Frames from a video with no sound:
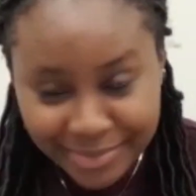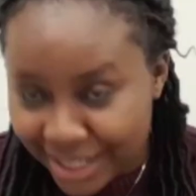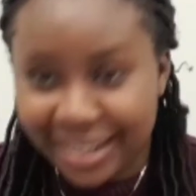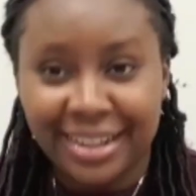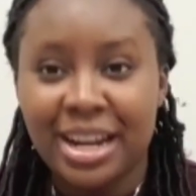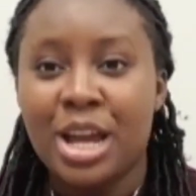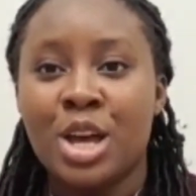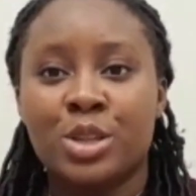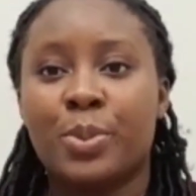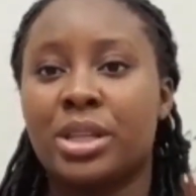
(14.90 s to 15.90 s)
Yeah.
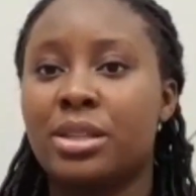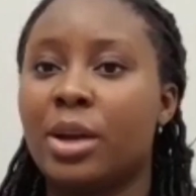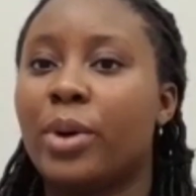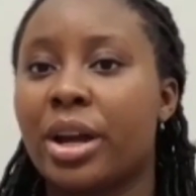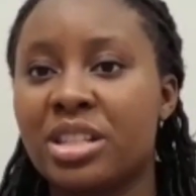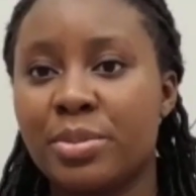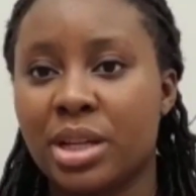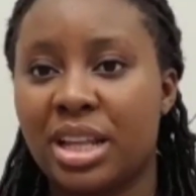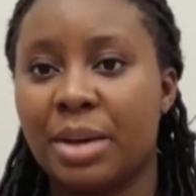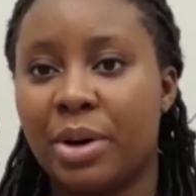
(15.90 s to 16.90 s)
But today we're going to be
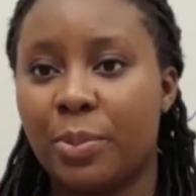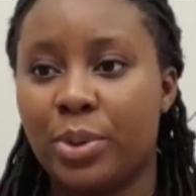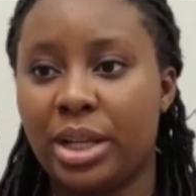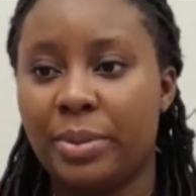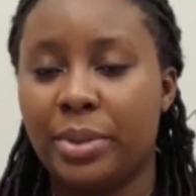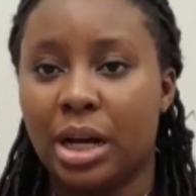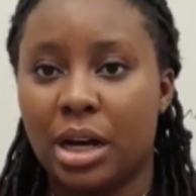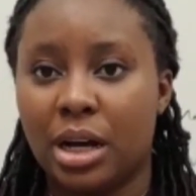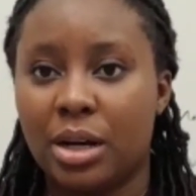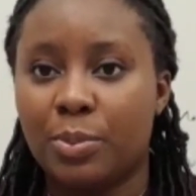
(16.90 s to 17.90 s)
talking about
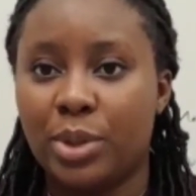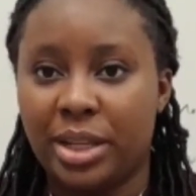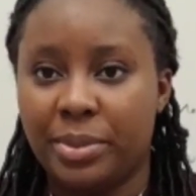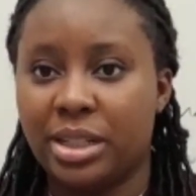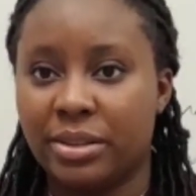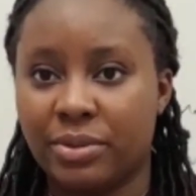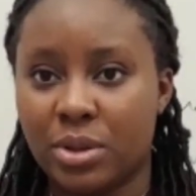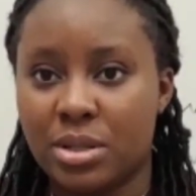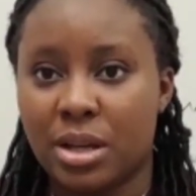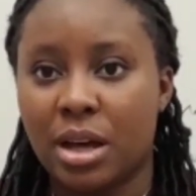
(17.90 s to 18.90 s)
bulimia. Bulimia
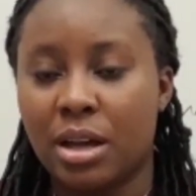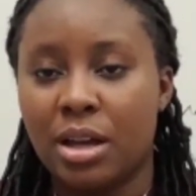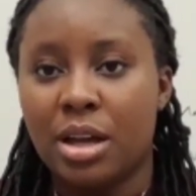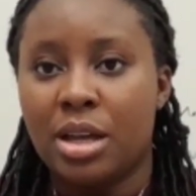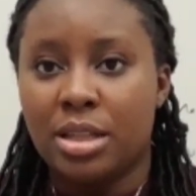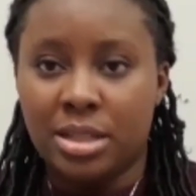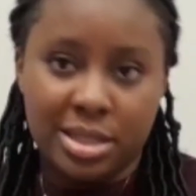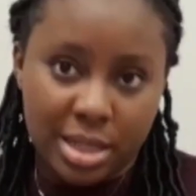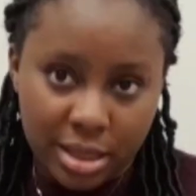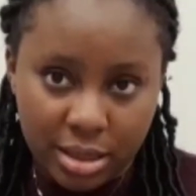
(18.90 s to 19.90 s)
nervosa is
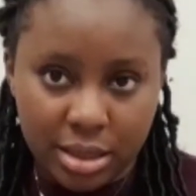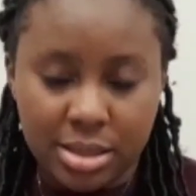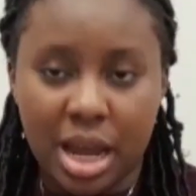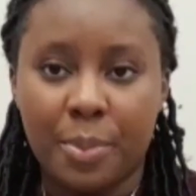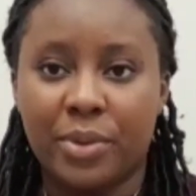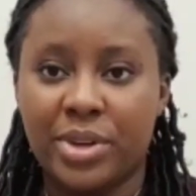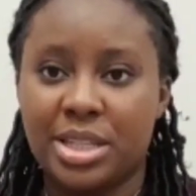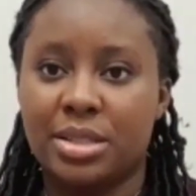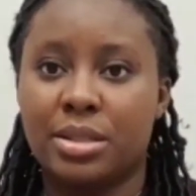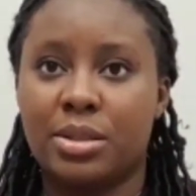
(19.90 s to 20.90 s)
still a type of
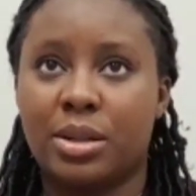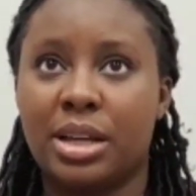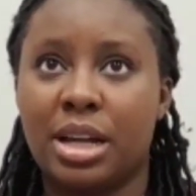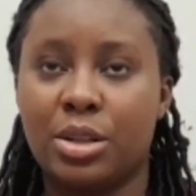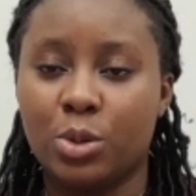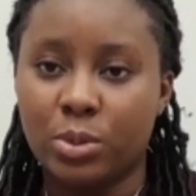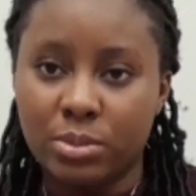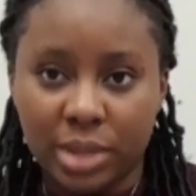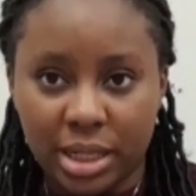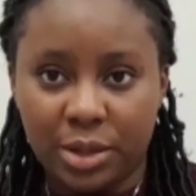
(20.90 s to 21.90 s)
eating disorder. You know,
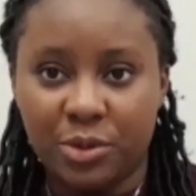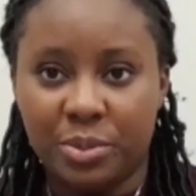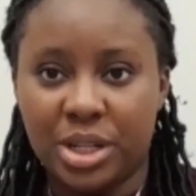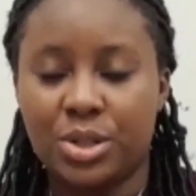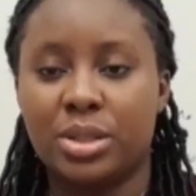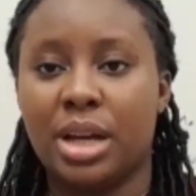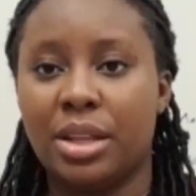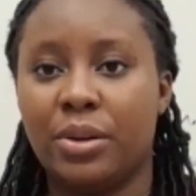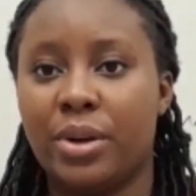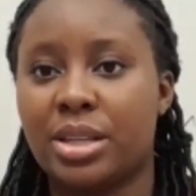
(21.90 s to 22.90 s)
earlier we mentioned
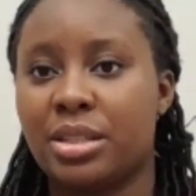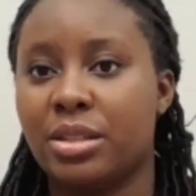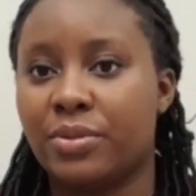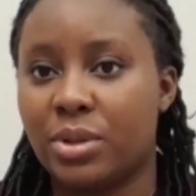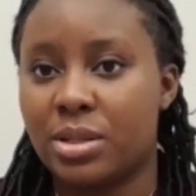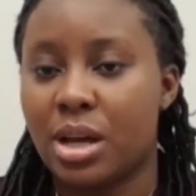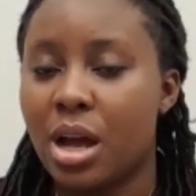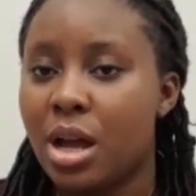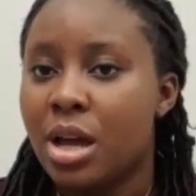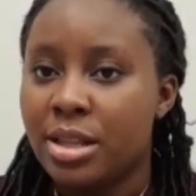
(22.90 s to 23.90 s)
anorexia
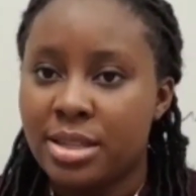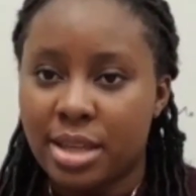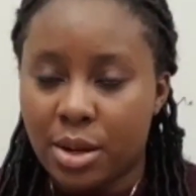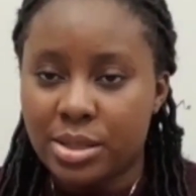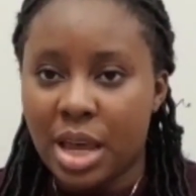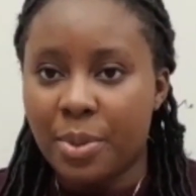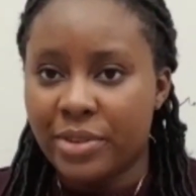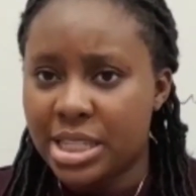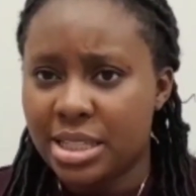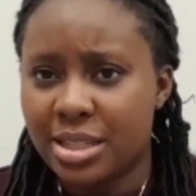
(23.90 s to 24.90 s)
nervosa. The second type
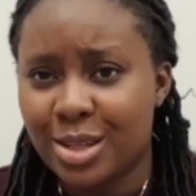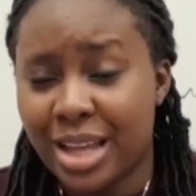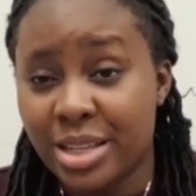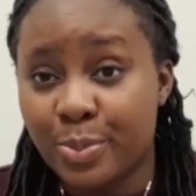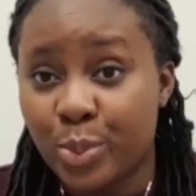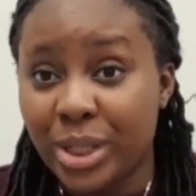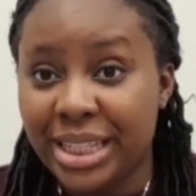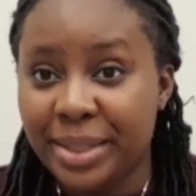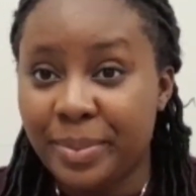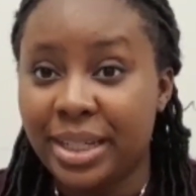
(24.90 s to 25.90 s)
of eating disorder is
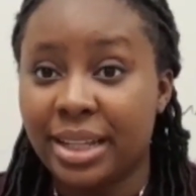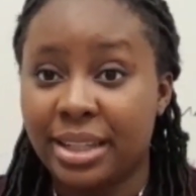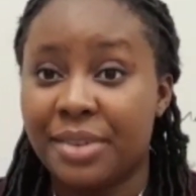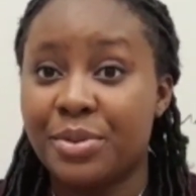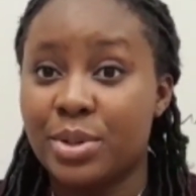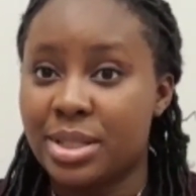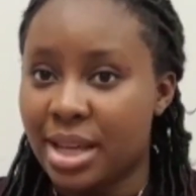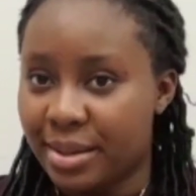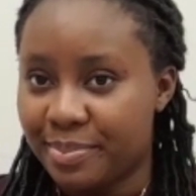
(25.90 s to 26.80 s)
bulimia nervosa.